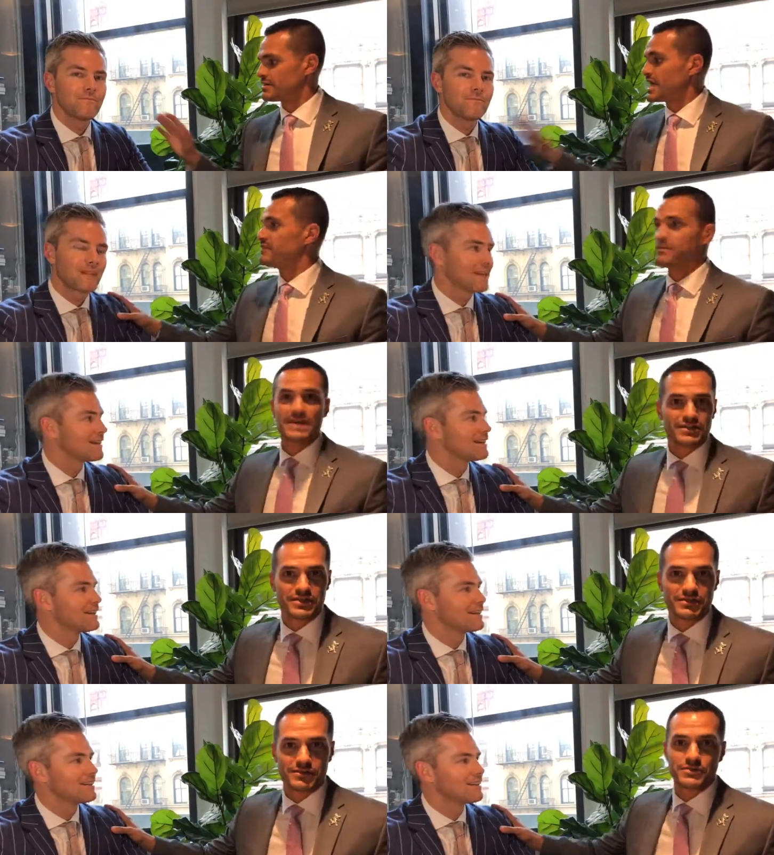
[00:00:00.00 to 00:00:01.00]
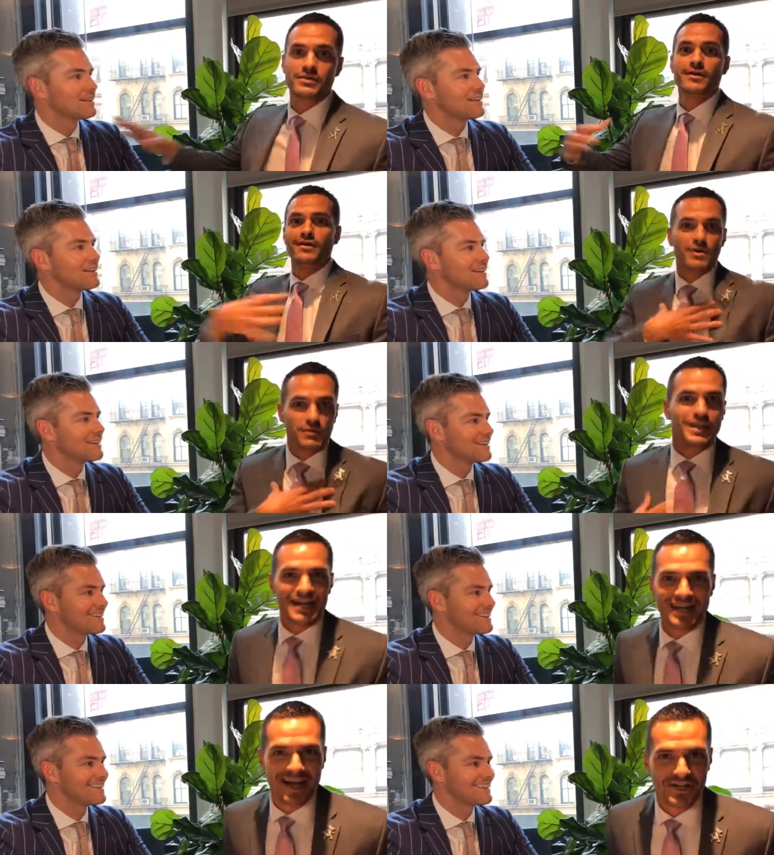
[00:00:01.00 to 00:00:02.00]
Speaker 1: aside from Nest Seekers,
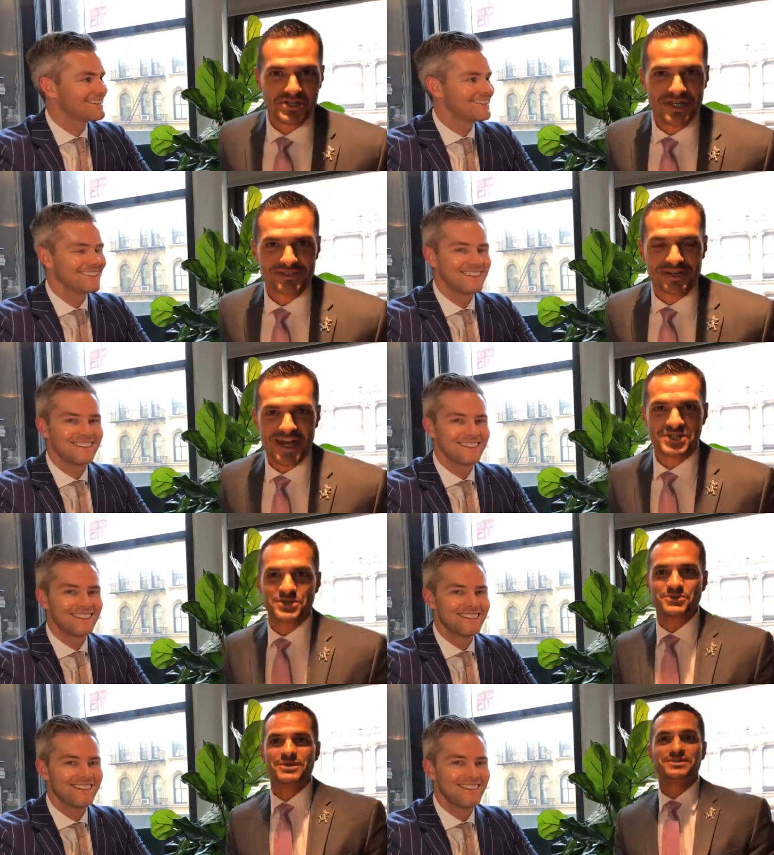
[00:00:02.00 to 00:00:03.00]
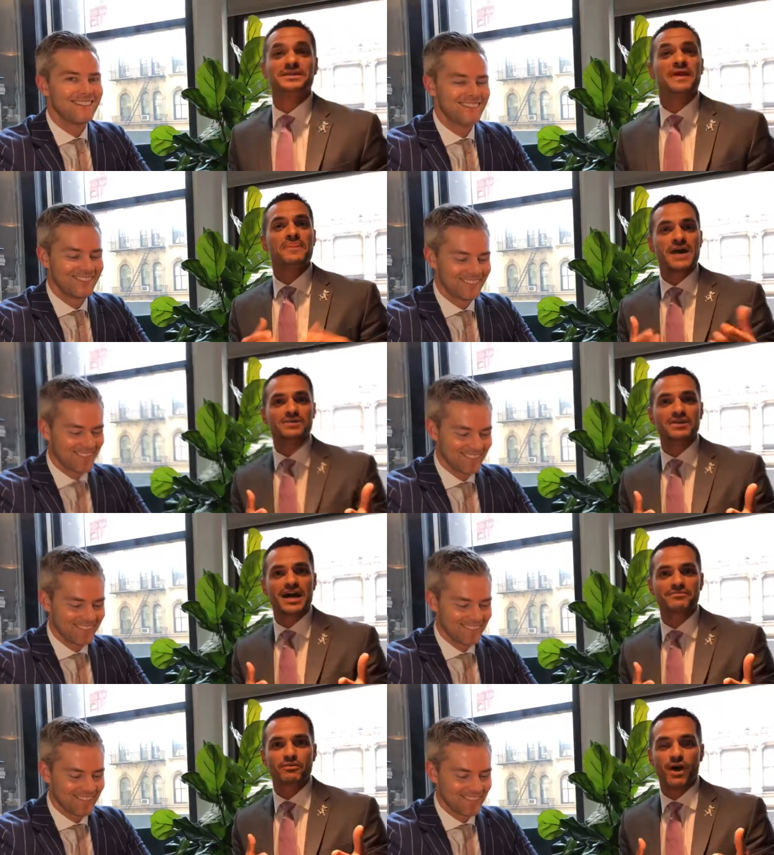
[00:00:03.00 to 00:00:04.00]
related ISG International Realty. Thank you
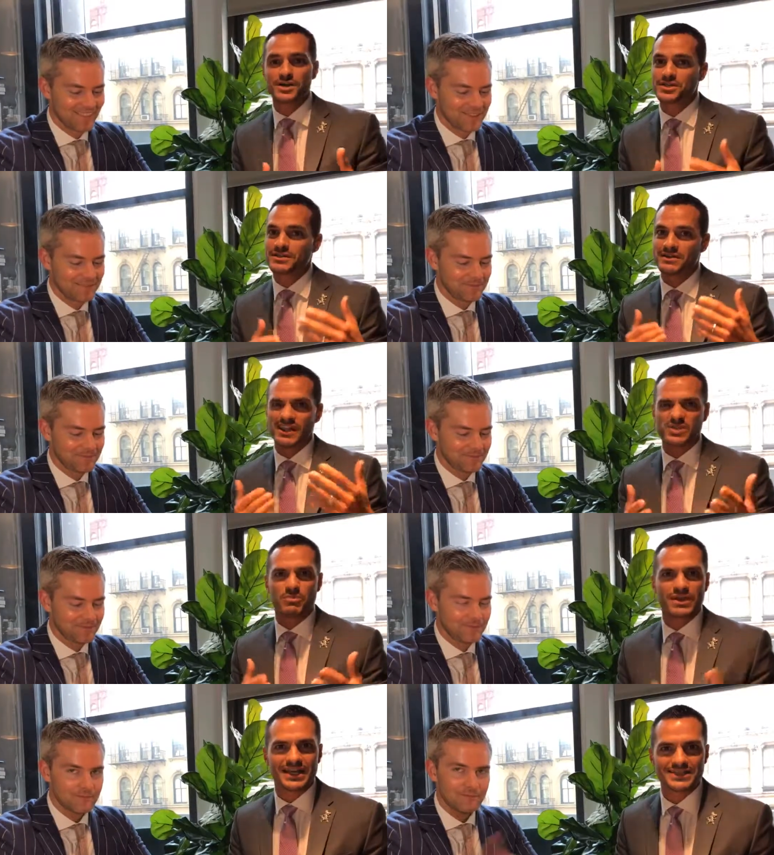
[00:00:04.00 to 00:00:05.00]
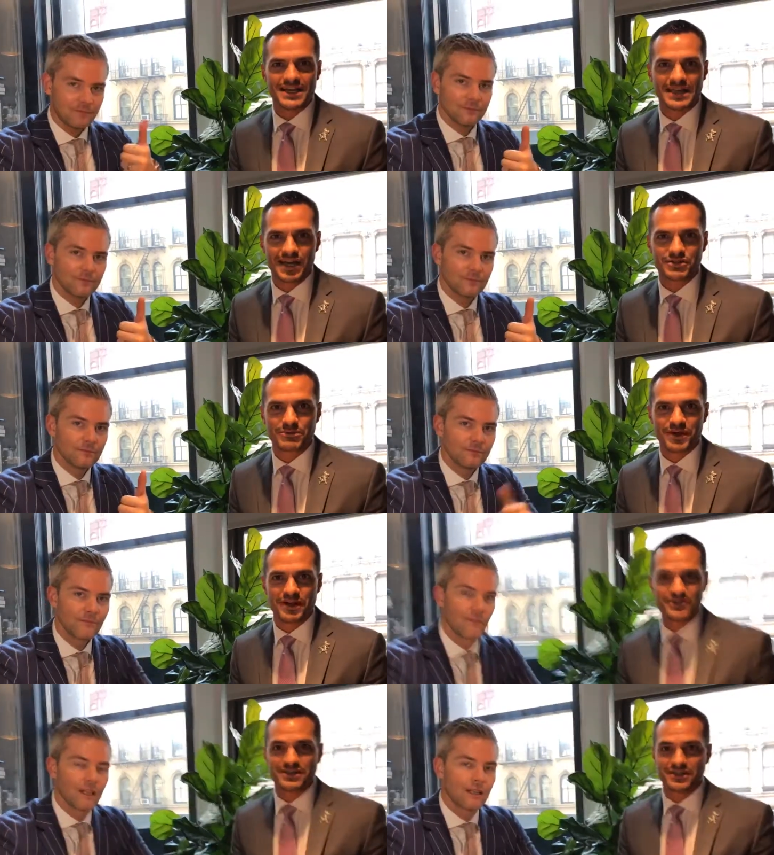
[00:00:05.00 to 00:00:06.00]
guys for watching. Let's break that 10,000
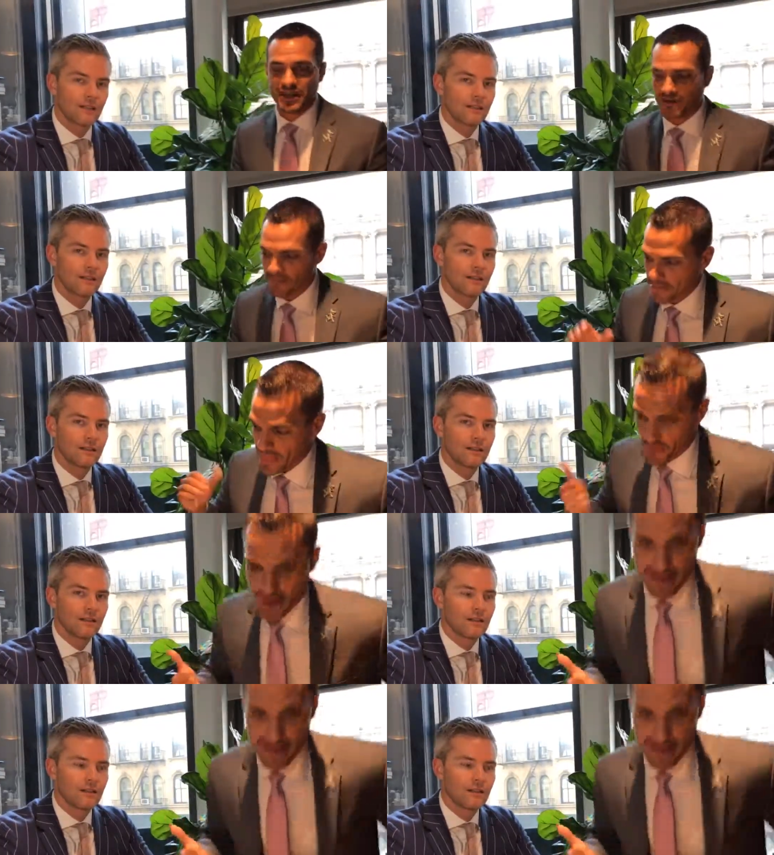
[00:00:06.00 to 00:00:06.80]
mark. I'll see you later. Now,